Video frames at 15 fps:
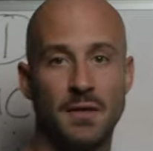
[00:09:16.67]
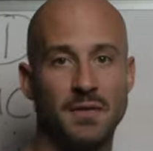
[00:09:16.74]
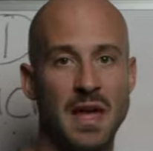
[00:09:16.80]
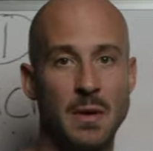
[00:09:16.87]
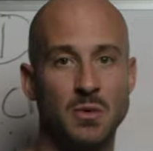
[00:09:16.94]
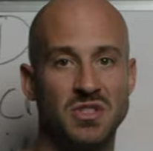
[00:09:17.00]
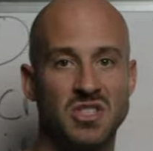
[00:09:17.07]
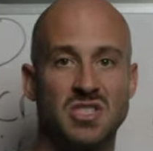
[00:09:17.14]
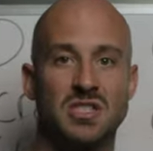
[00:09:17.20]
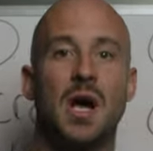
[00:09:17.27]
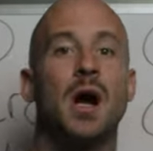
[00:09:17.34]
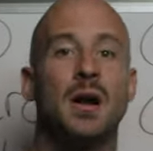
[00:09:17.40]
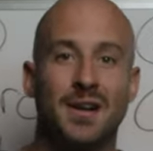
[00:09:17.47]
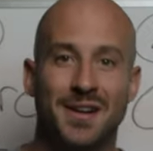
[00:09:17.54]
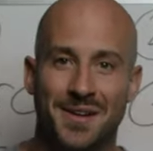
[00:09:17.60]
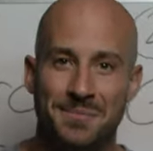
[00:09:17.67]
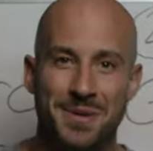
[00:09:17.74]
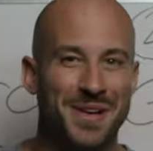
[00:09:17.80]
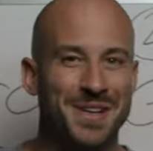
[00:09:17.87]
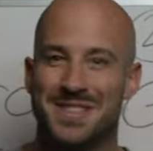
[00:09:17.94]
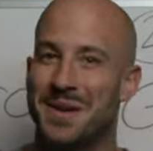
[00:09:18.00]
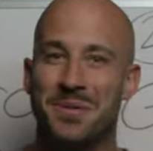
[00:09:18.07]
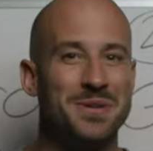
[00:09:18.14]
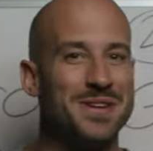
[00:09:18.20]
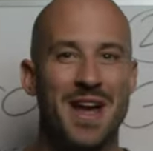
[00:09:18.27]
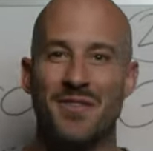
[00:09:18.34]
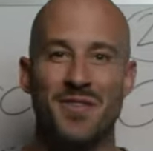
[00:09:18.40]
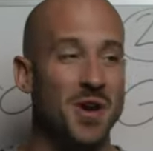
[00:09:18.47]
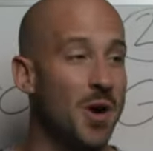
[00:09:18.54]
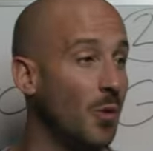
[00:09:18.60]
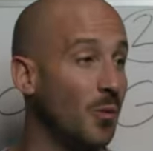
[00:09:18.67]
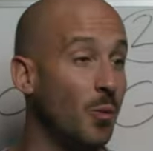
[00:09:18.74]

They would suck because they would never know